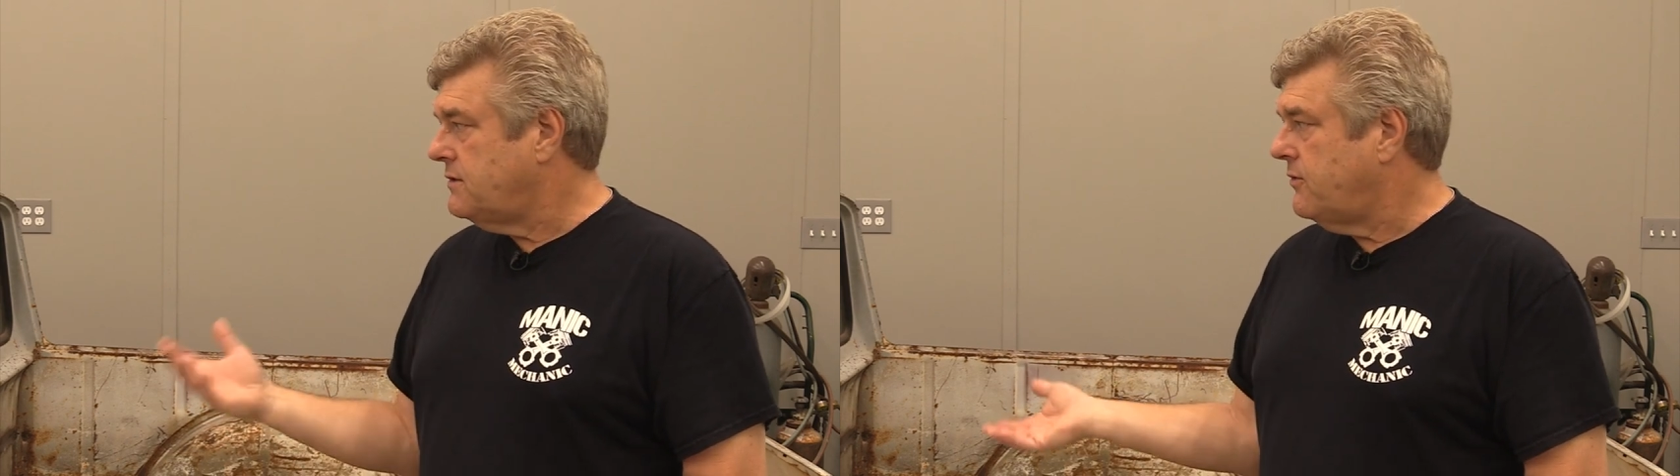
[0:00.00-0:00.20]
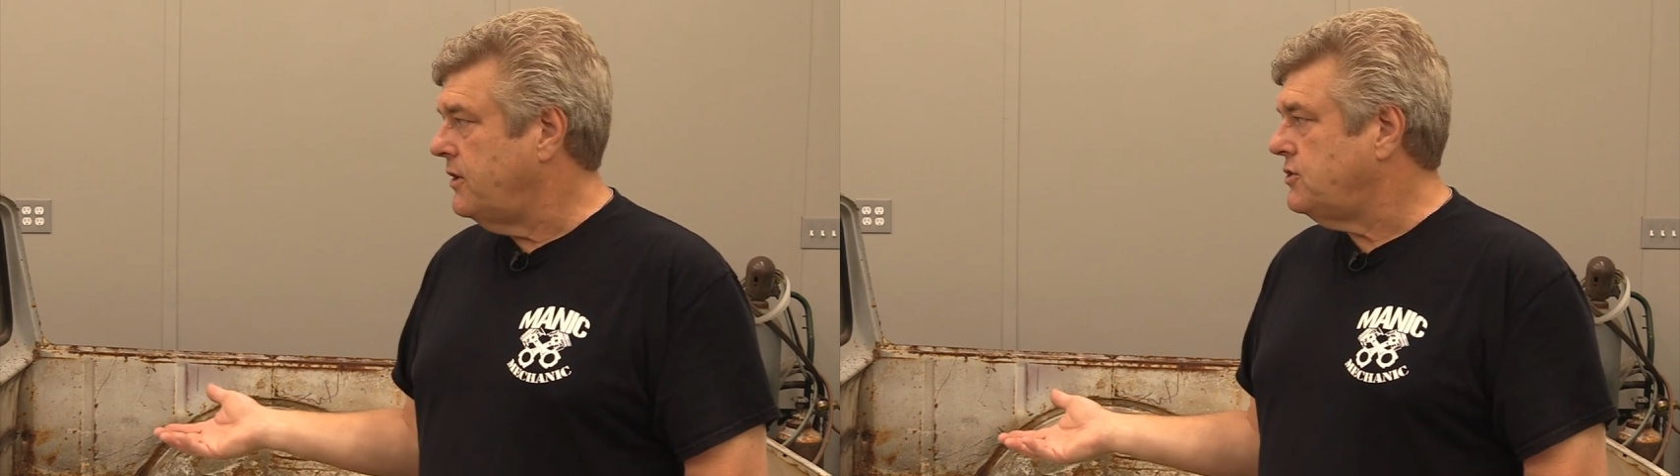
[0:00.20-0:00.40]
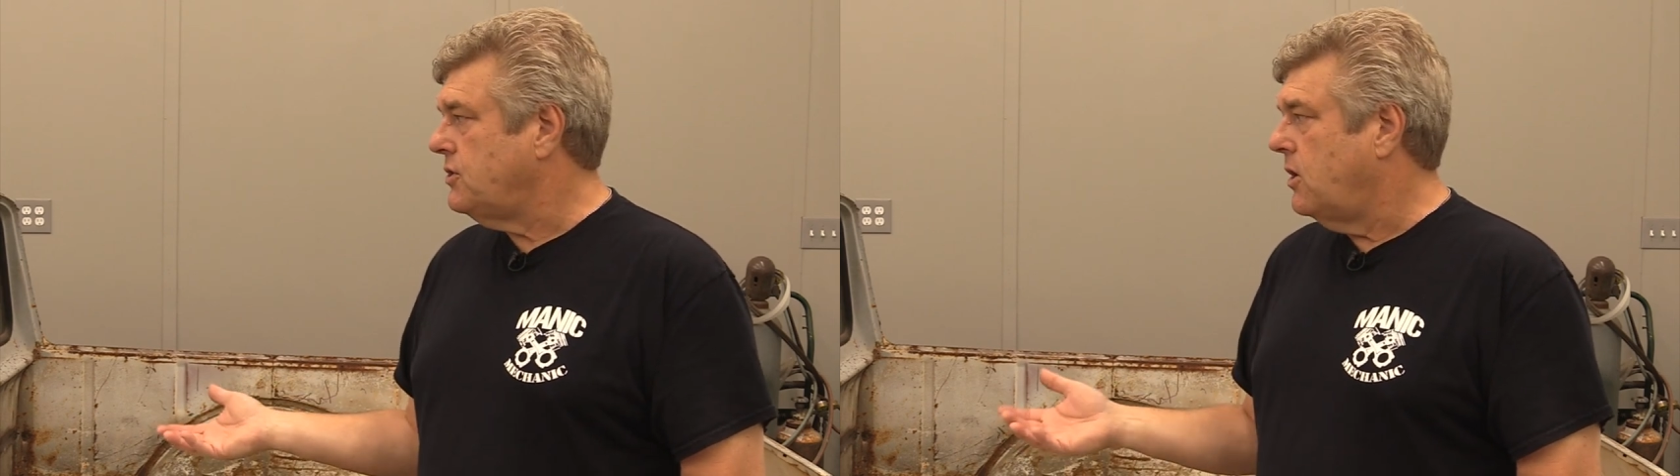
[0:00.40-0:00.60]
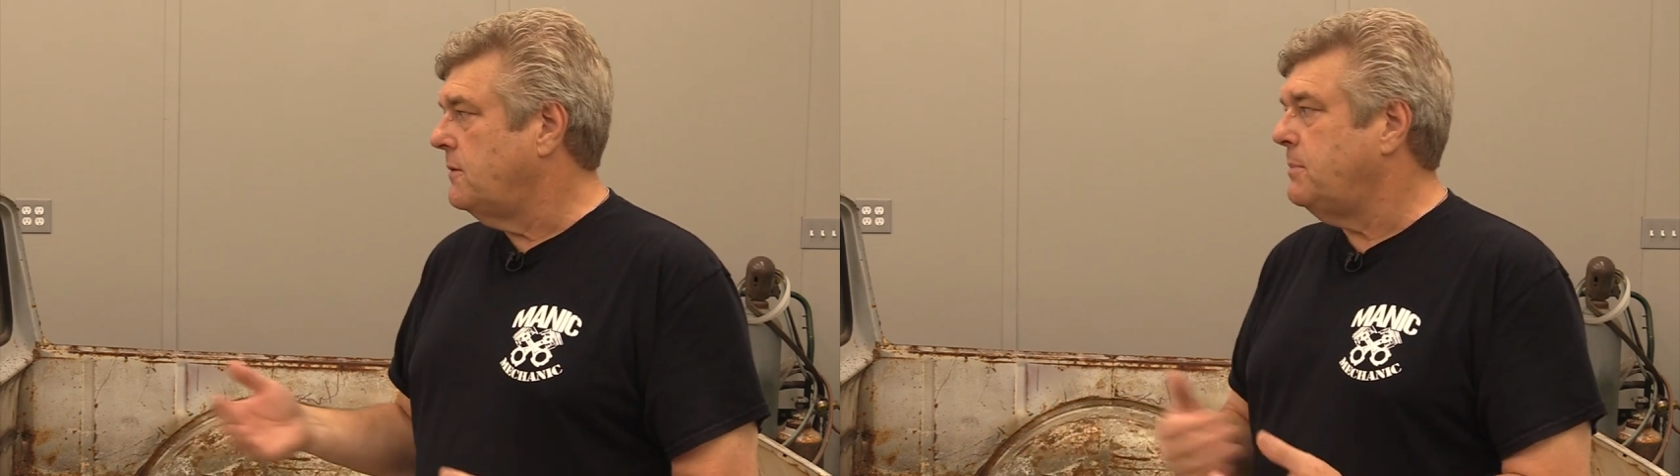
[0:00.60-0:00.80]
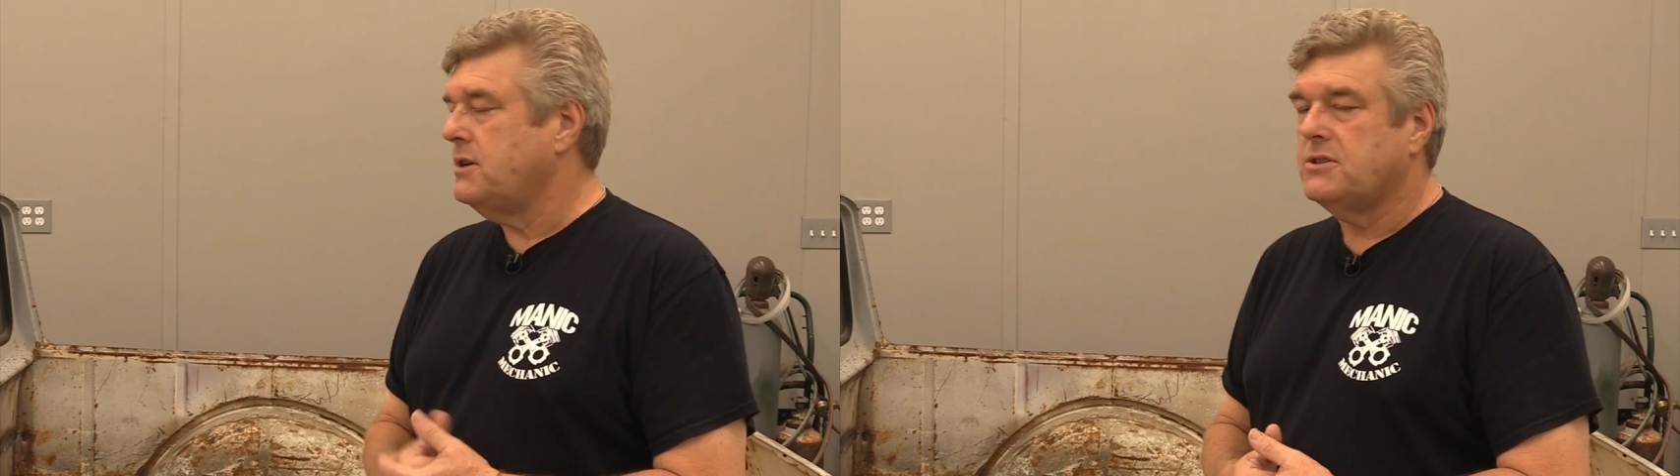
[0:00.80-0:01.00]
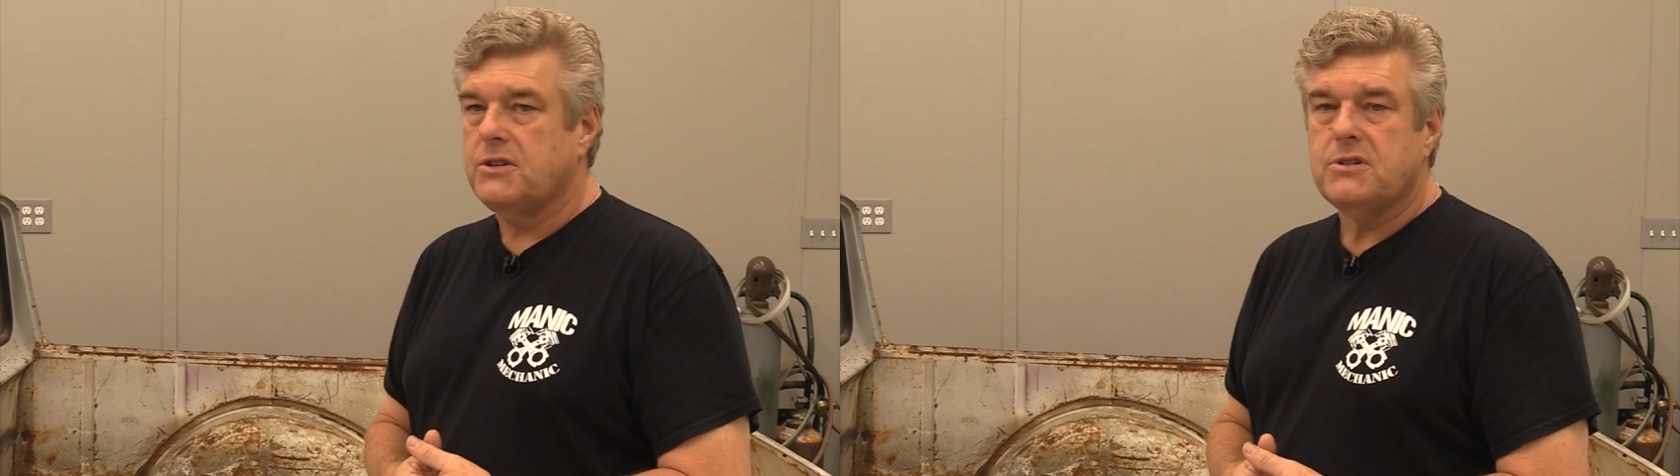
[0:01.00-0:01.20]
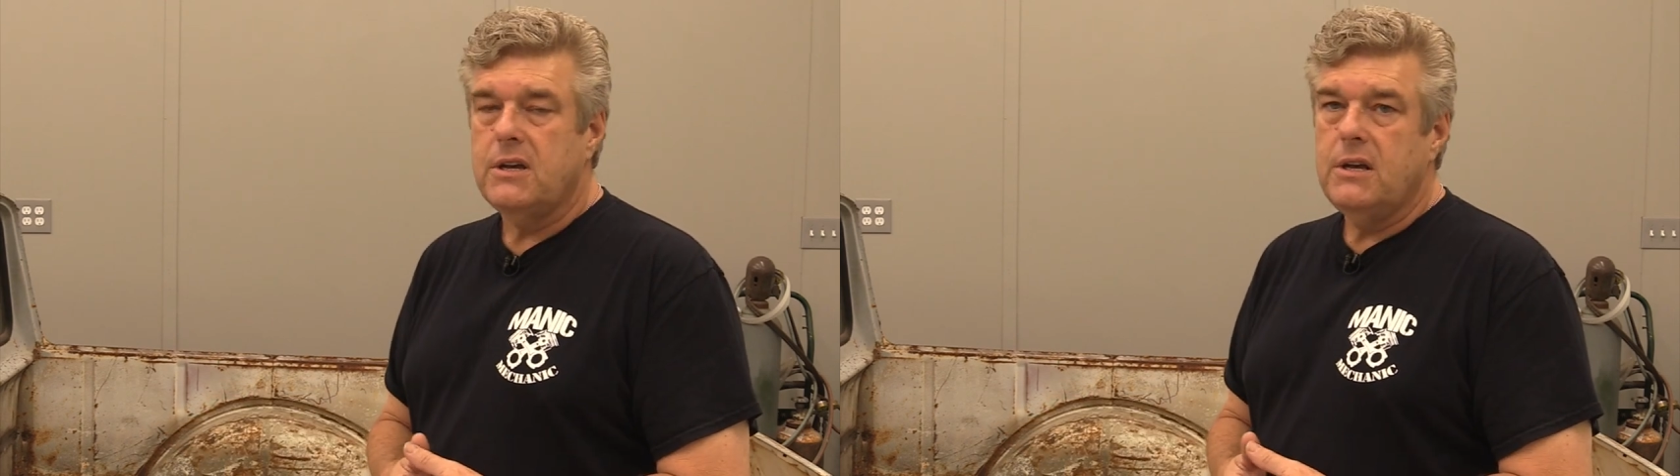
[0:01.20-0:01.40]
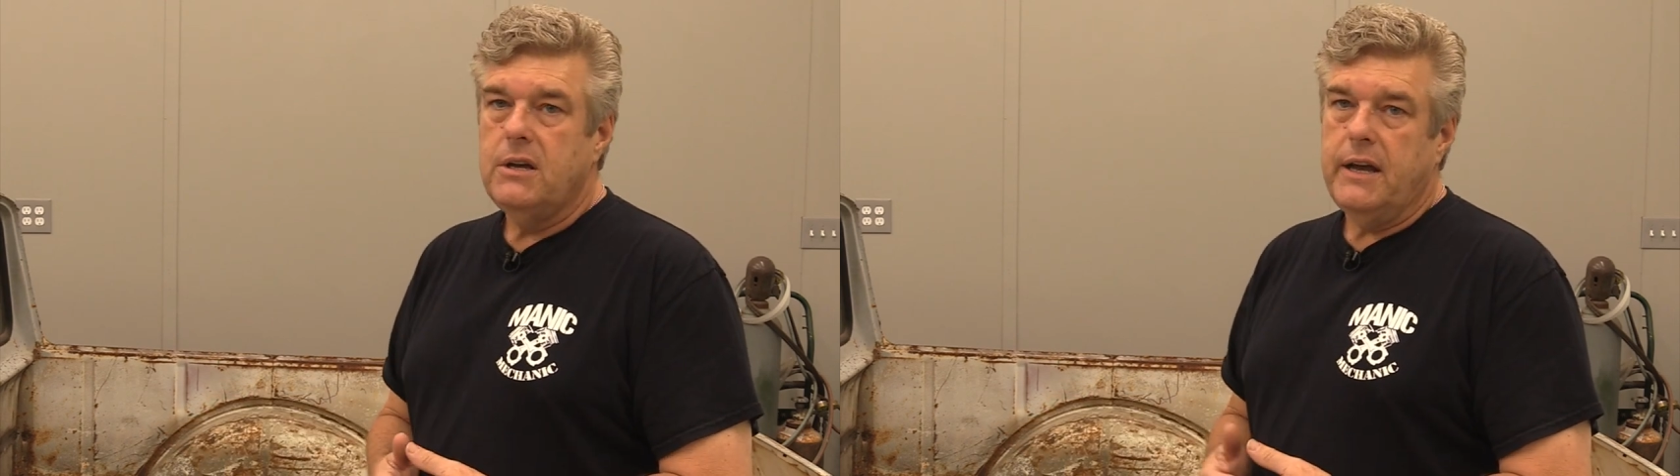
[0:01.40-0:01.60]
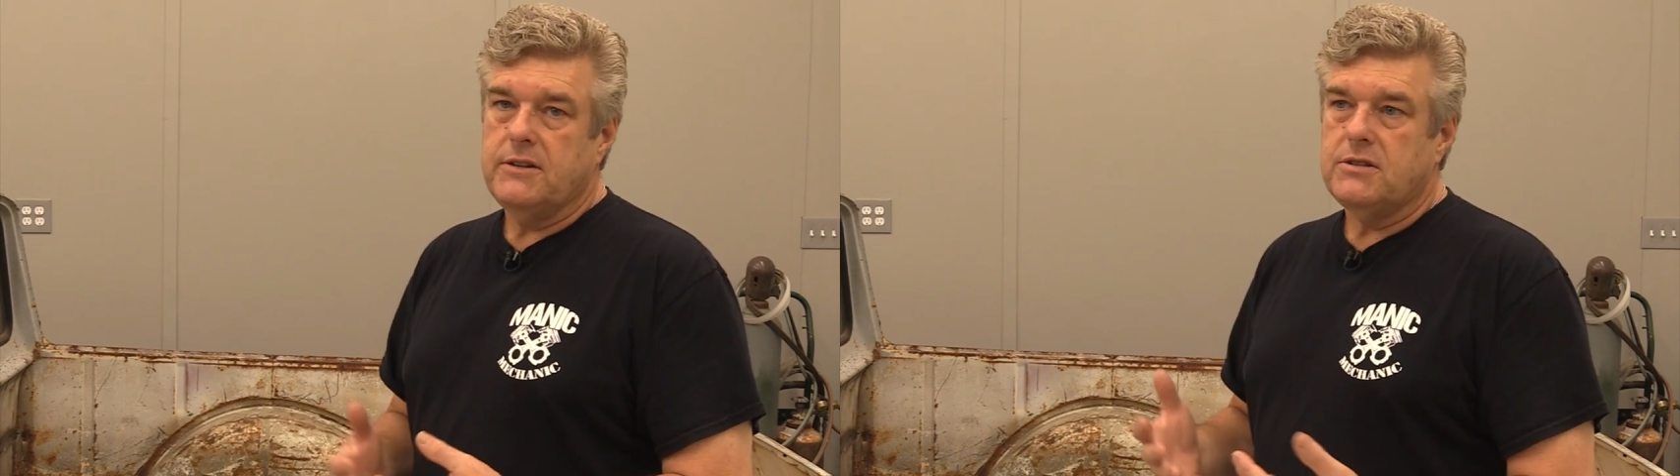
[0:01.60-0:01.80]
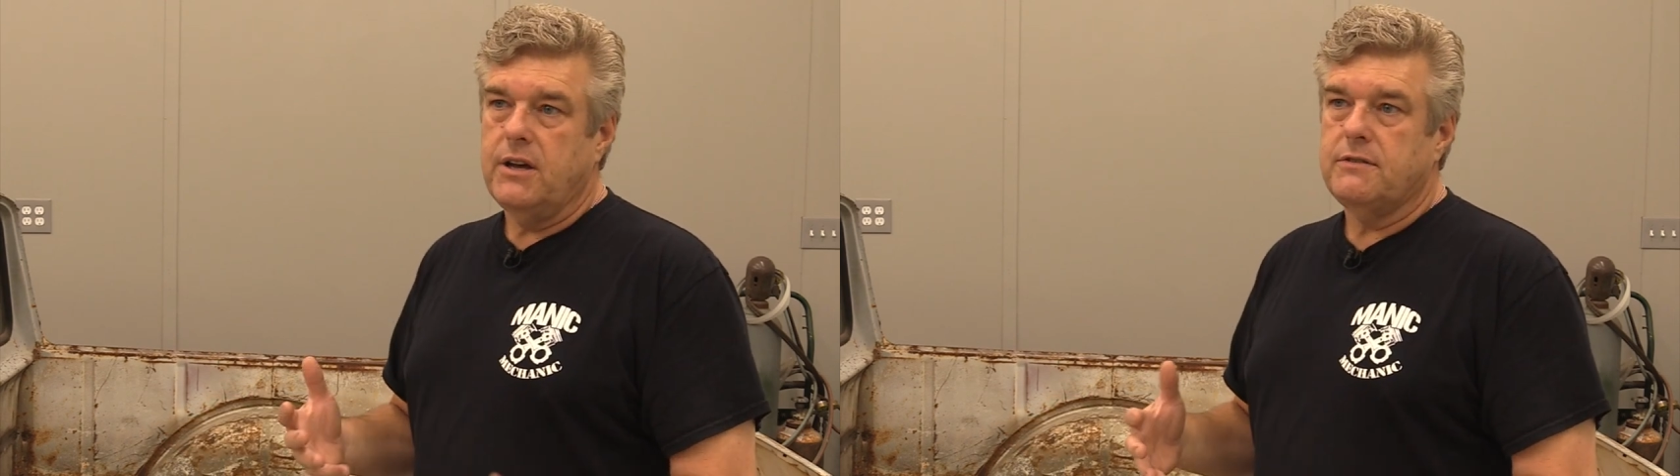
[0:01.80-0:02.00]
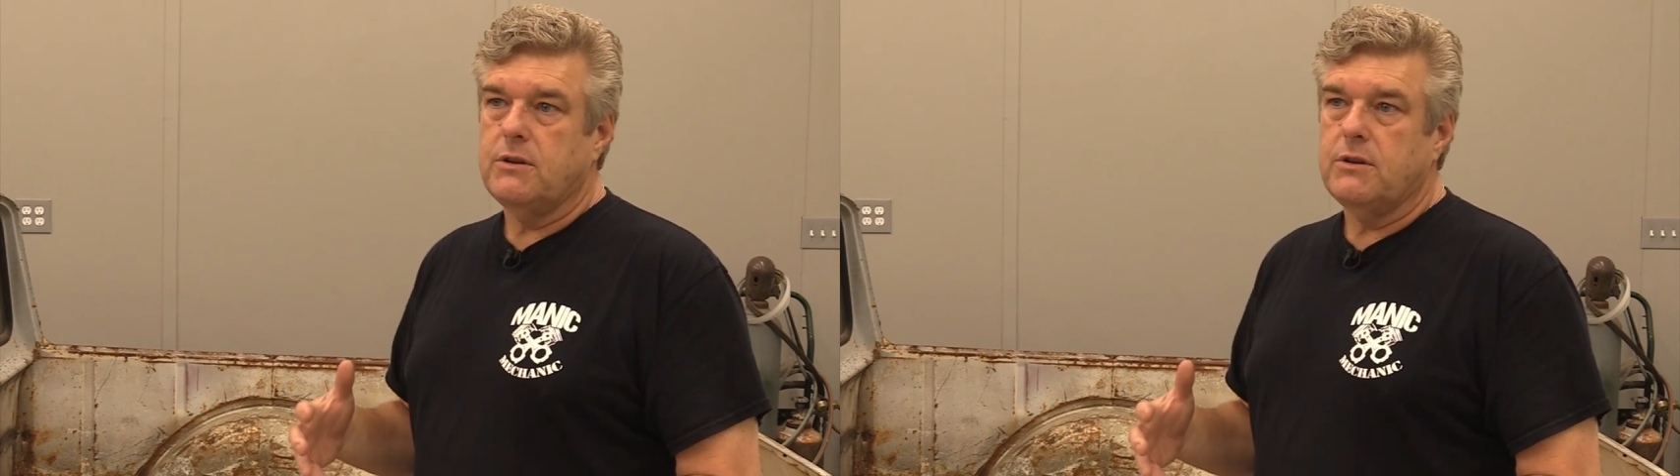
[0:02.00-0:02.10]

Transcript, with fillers: for his yard business and stuff.